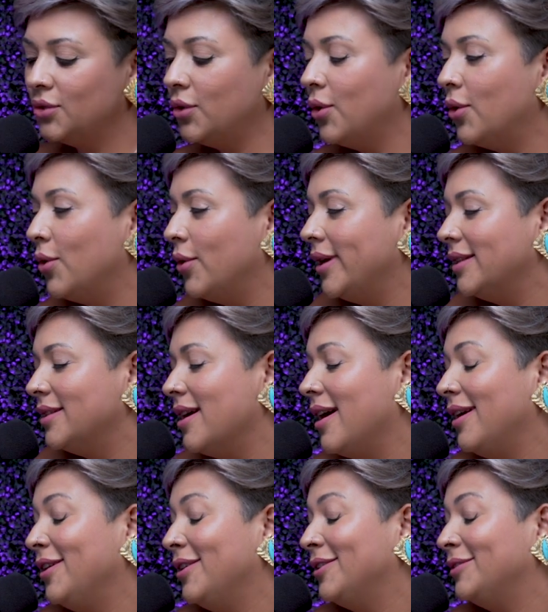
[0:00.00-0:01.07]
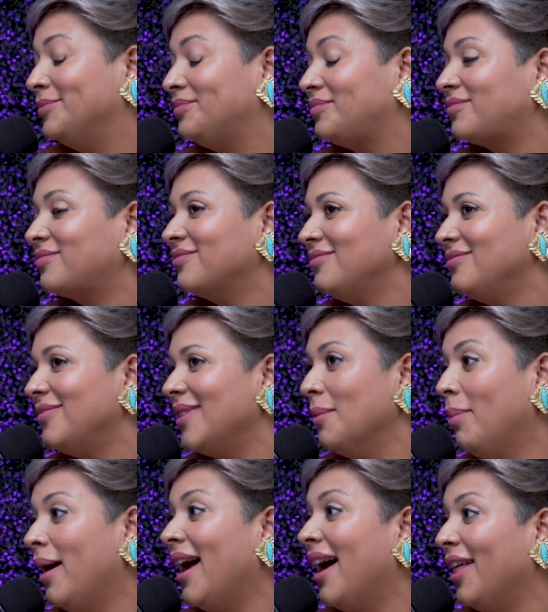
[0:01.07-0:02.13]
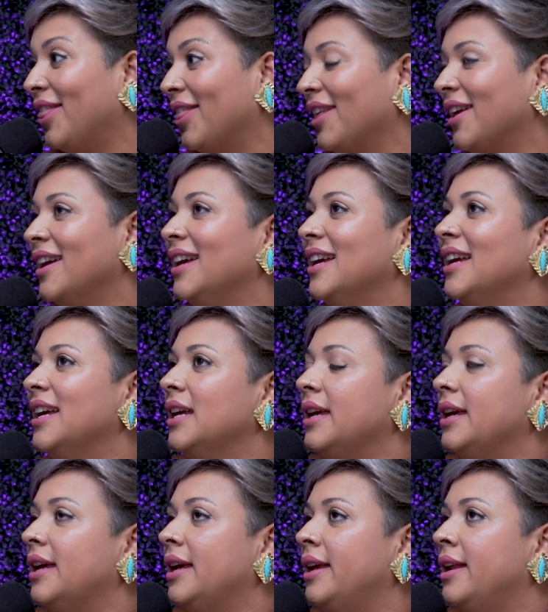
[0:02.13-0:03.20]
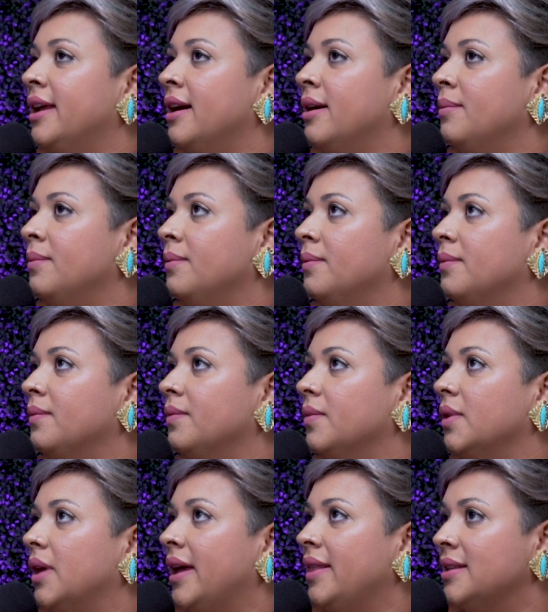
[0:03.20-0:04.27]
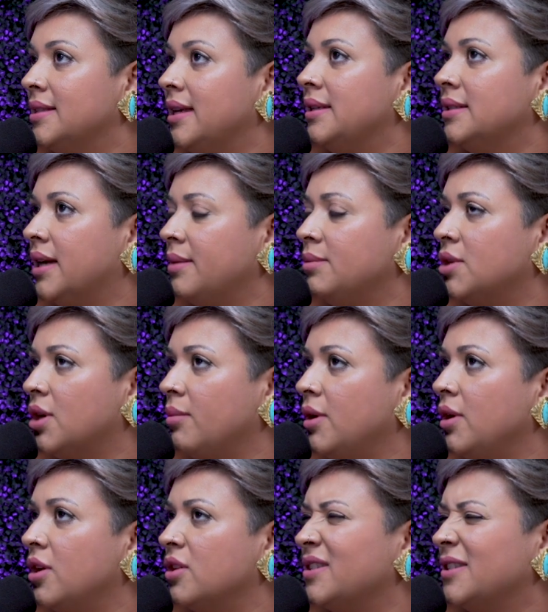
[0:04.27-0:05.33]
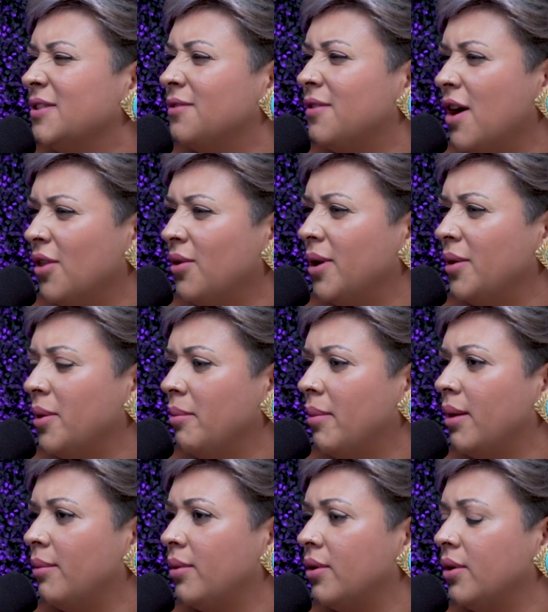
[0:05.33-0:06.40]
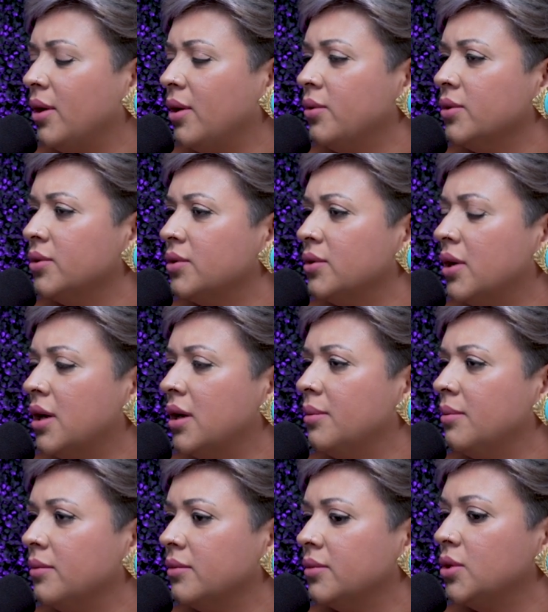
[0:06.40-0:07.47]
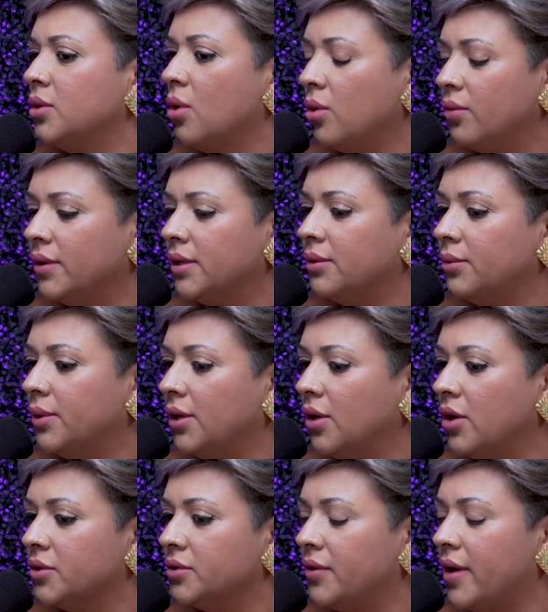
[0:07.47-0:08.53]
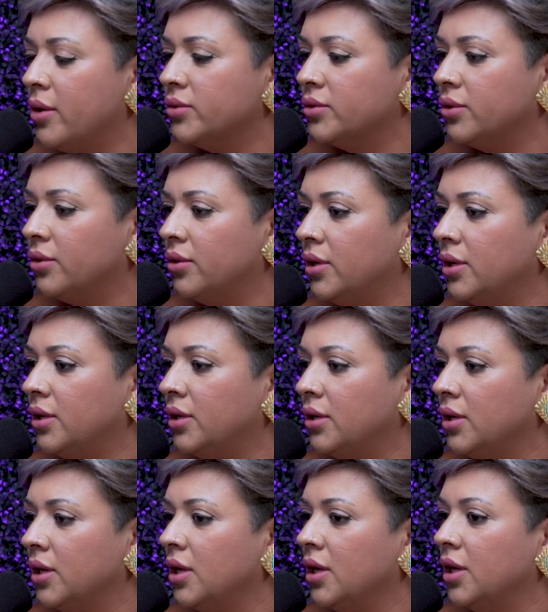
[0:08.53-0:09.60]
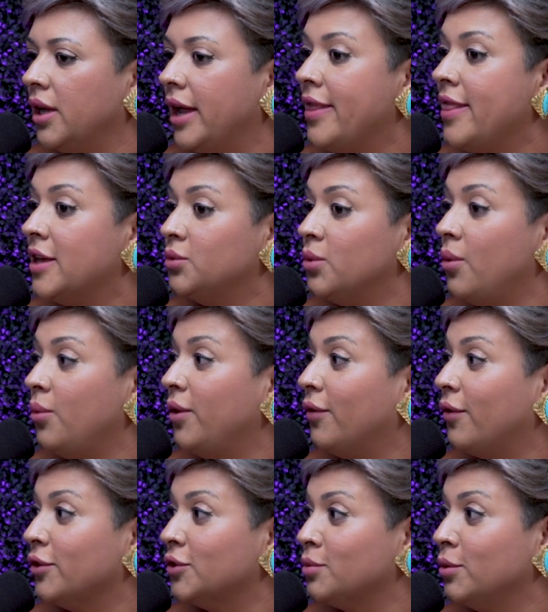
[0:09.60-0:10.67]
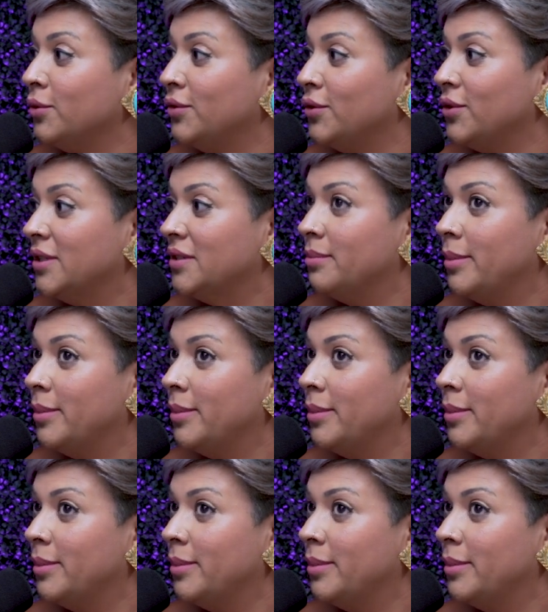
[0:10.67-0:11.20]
the whole entire path, and at the same time, Jeremy lost his father. I remember it was to COVID. We lost Fausto, and that's when we first moved to this